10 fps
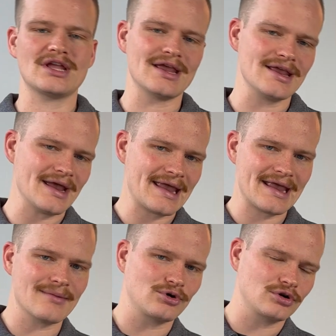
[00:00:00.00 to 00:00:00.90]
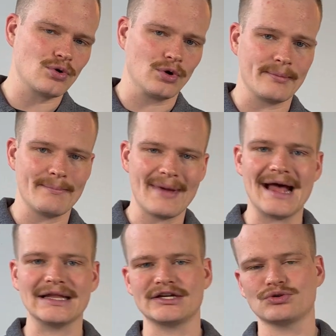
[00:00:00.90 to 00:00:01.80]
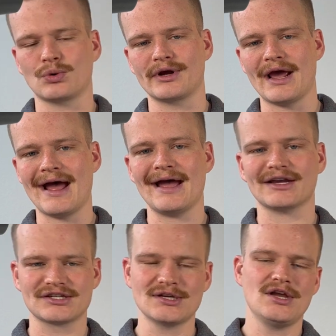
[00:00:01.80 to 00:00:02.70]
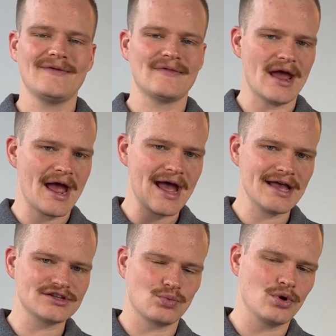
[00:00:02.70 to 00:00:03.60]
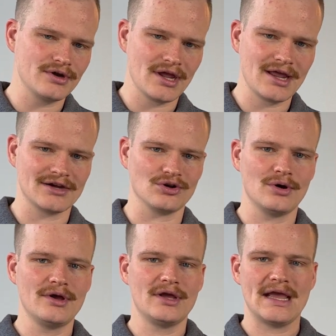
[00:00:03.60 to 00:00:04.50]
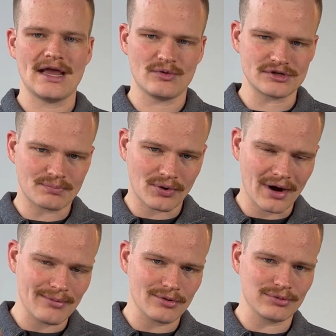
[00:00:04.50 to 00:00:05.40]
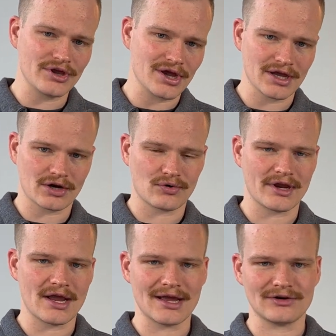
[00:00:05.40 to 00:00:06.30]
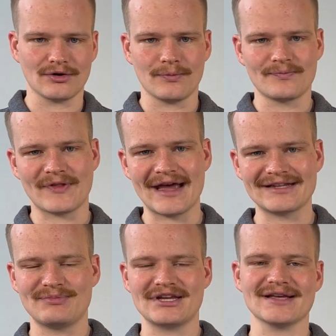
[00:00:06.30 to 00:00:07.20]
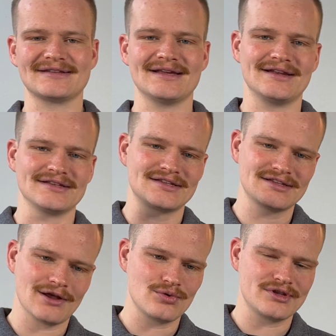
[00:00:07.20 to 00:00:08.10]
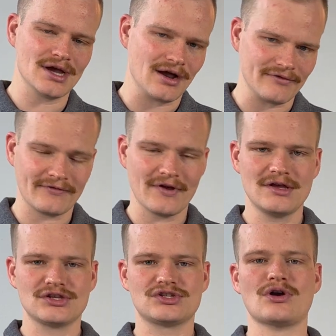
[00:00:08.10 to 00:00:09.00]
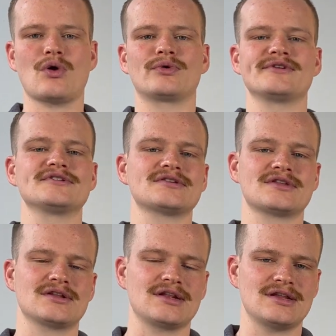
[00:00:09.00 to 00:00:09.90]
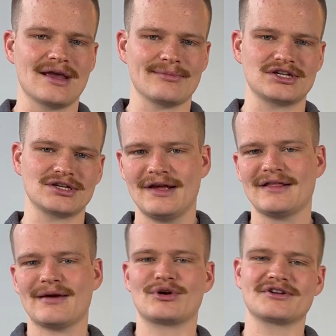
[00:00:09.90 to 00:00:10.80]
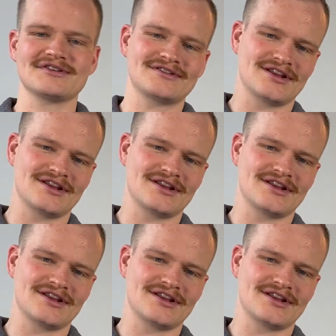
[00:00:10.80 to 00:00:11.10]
a hammer or a mallet or an axe that has a wooden handle, it was probably a hickory handle. That's because it is so tough, so resistant to damage. That brings us to